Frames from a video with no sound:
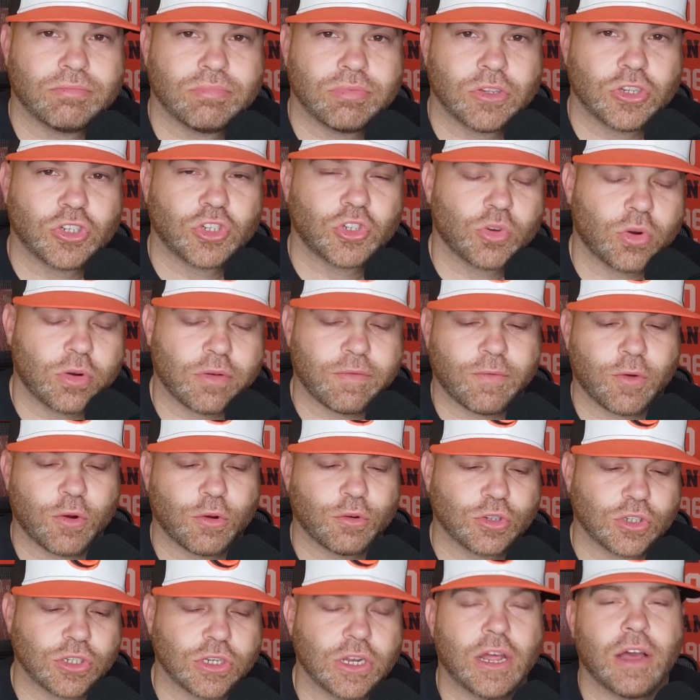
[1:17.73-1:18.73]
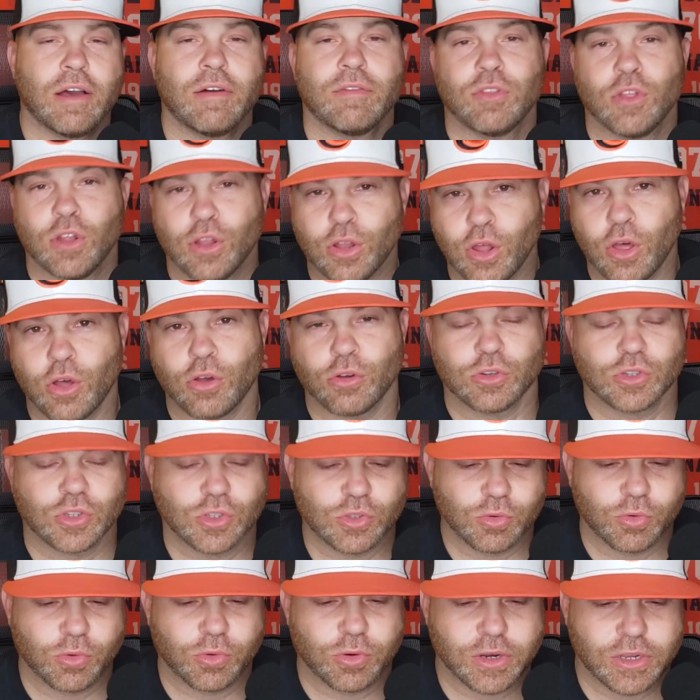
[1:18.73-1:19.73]
The short version of the long
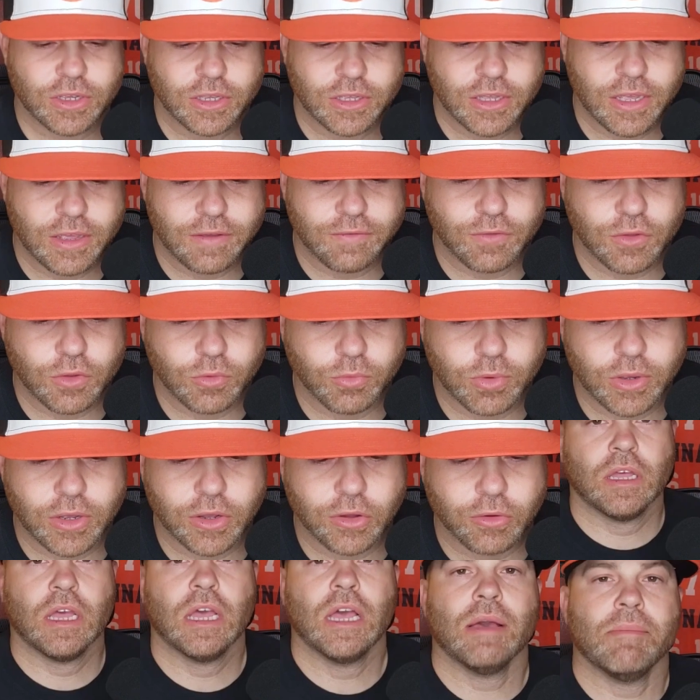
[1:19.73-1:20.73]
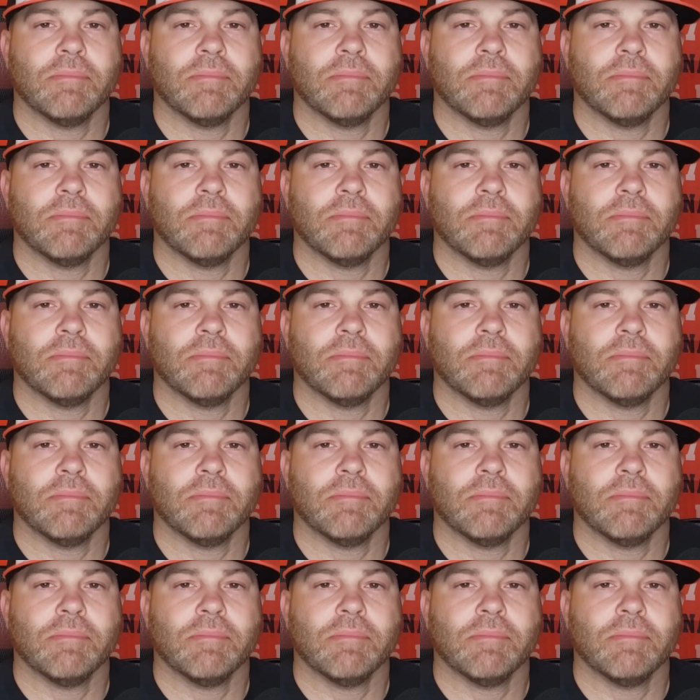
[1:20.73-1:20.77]
story, if you will.